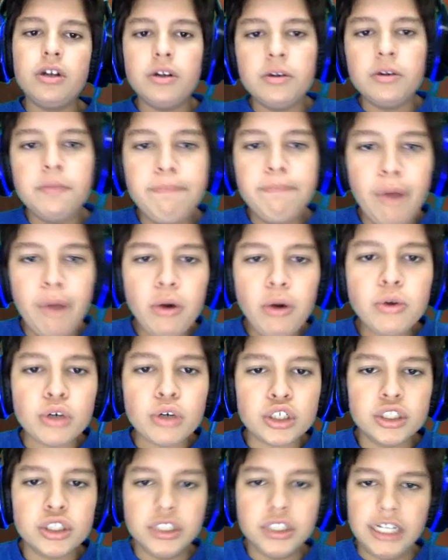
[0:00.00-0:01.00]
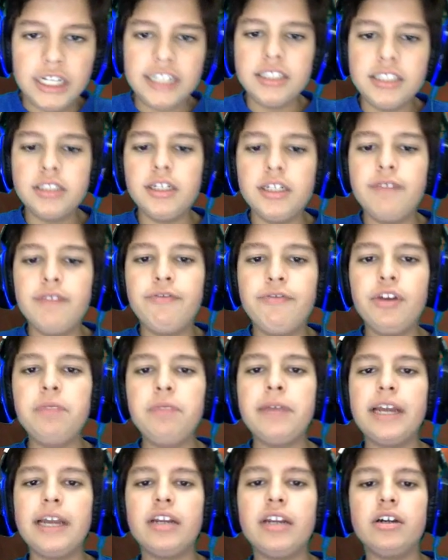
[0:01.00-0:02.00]
Bone Crusher Giant is a
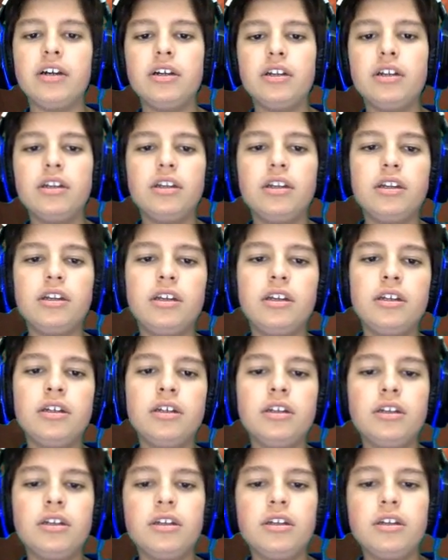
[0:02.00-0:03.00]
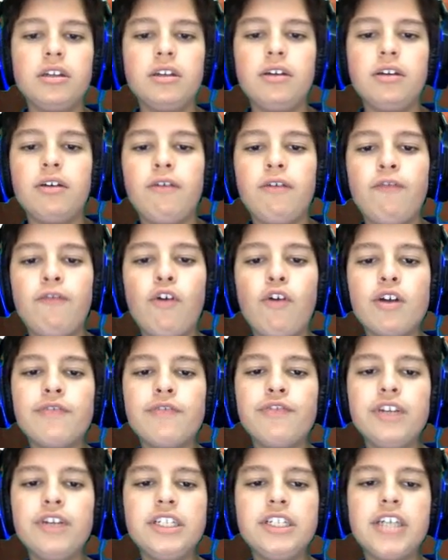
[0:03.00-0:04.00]
3-mana
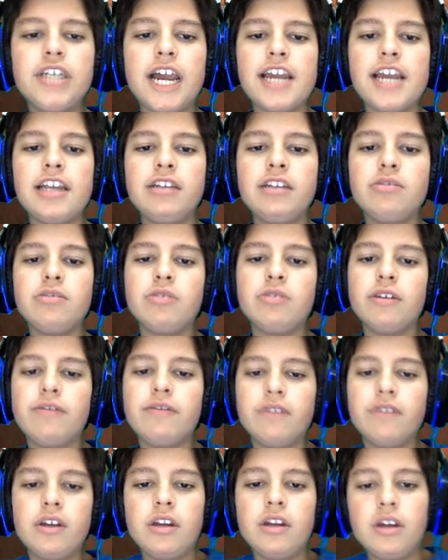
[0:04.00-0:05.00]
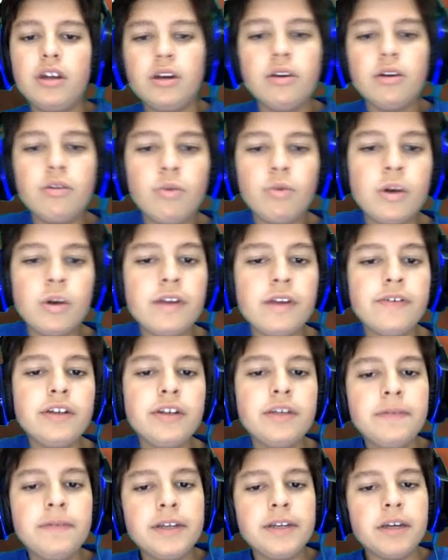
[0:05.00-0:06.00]
4/3 giant with whenever he
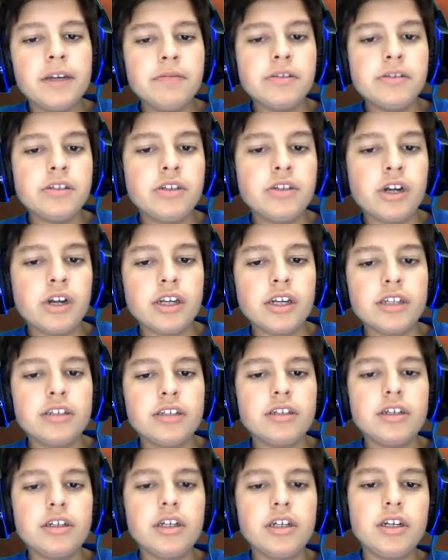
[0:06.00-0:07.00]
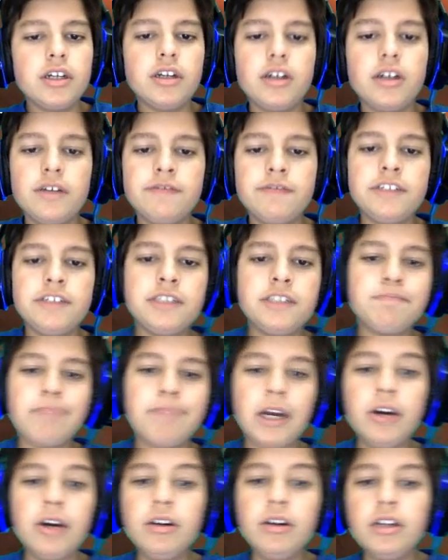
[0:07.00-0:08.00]
becomes the target of the
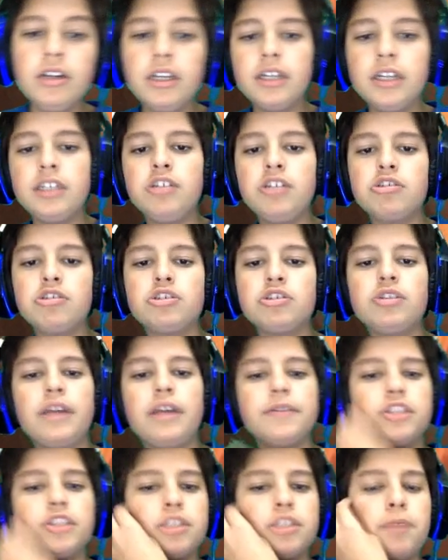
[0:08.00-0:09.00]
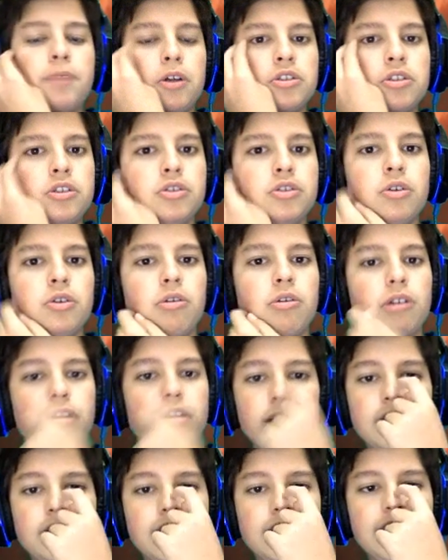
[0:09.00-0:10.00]
spell, deals 2 damage to spell's controller.
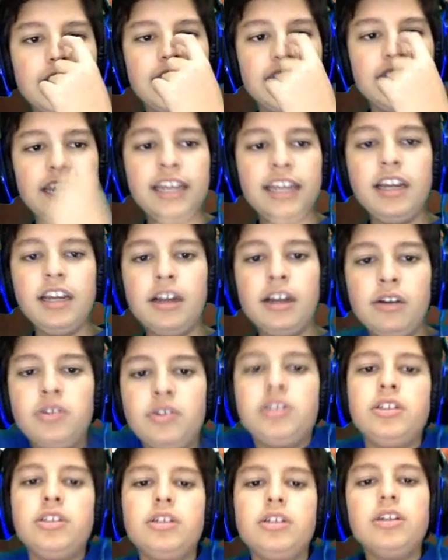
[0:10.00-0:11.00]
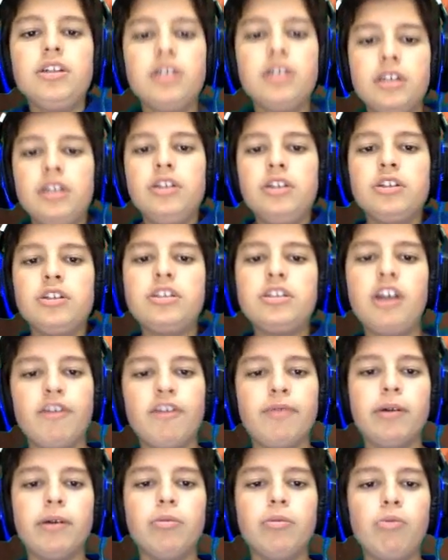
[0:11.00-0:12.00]
Includes yourself,
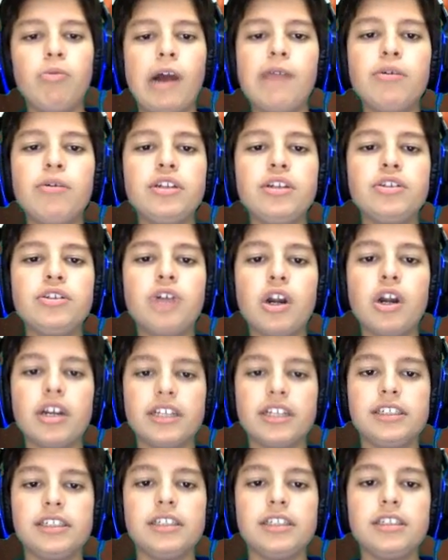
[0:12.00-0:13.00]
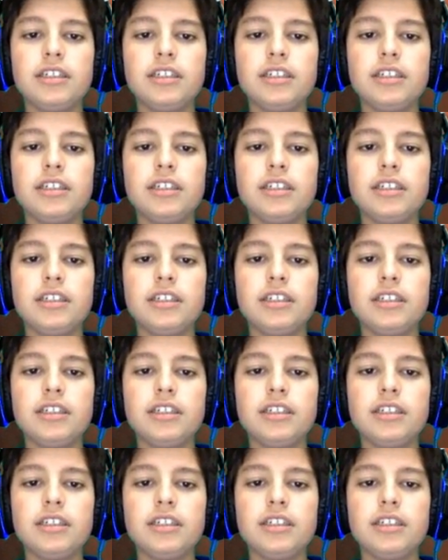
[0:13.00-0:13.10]
but why would you target it?